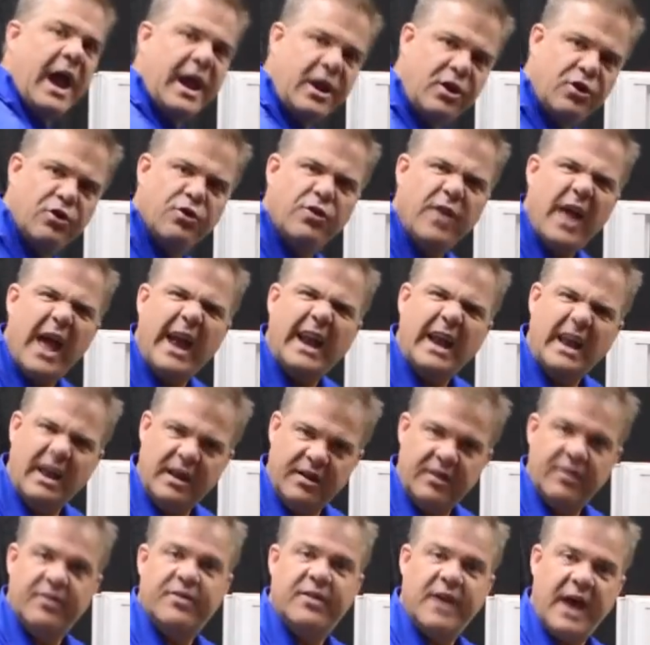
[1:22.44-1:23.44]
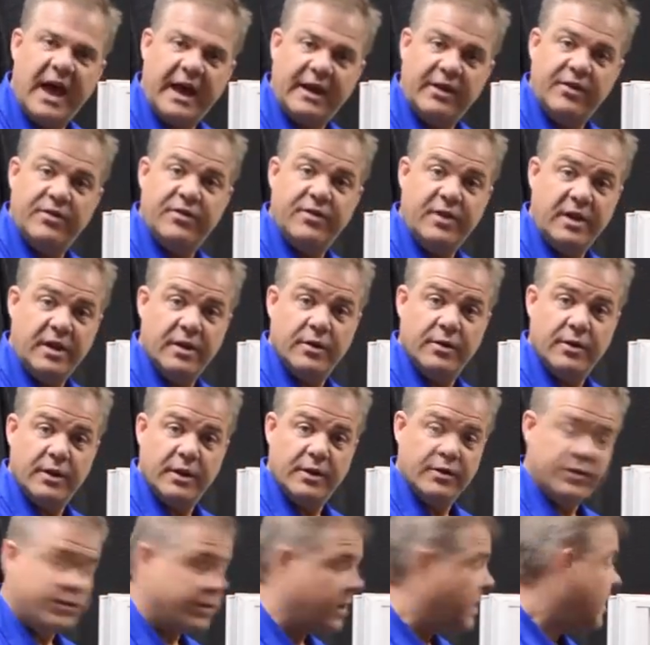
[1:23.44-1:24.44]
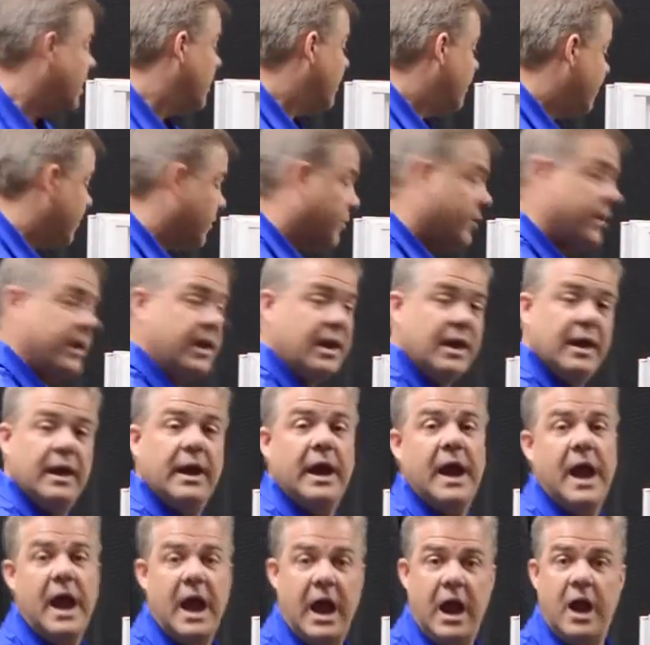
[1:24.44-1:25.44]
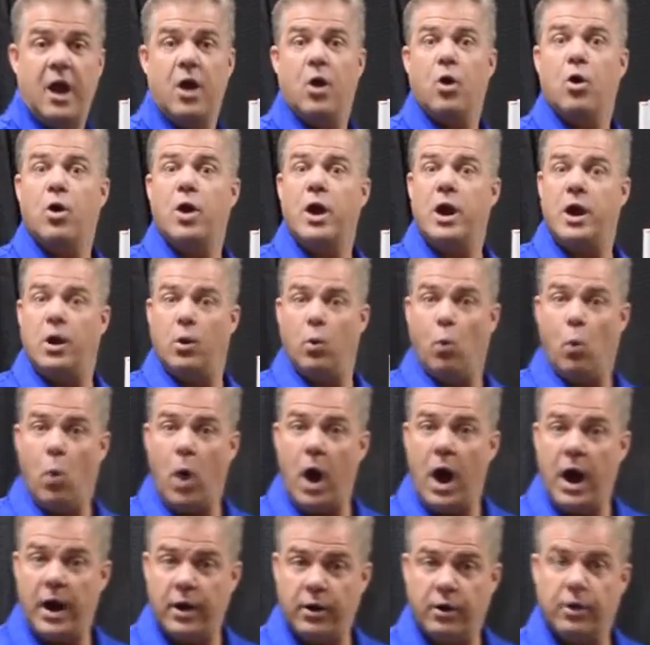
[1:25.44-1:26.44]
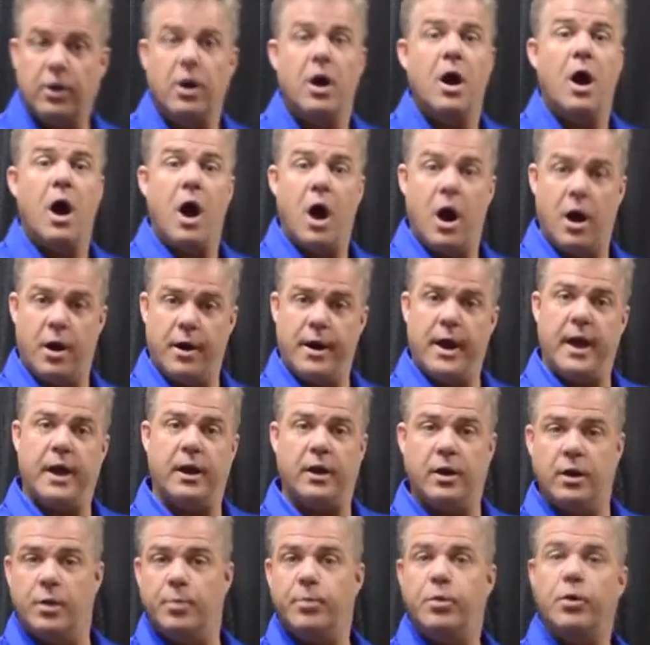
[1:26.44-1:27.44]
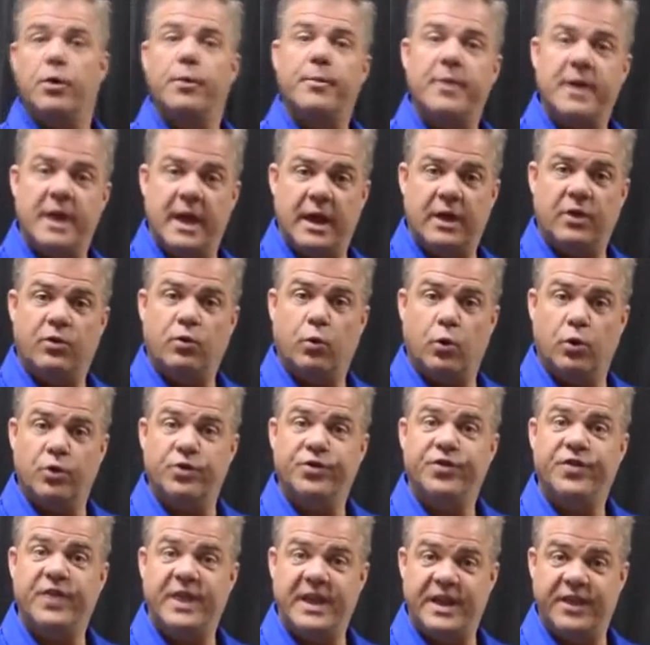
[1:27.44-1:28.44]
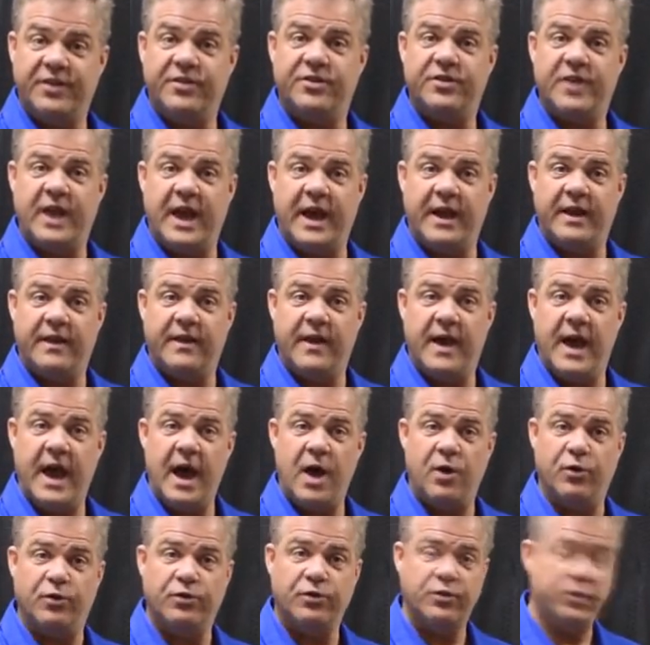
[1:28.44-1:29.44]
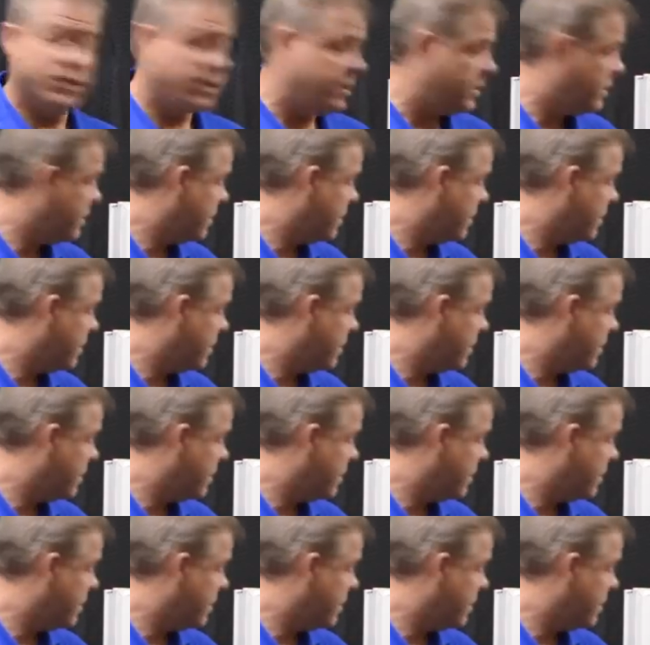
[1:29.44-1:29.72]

tighter that inside seal is. So again, air and water are not going to permeate towards the inside of the house.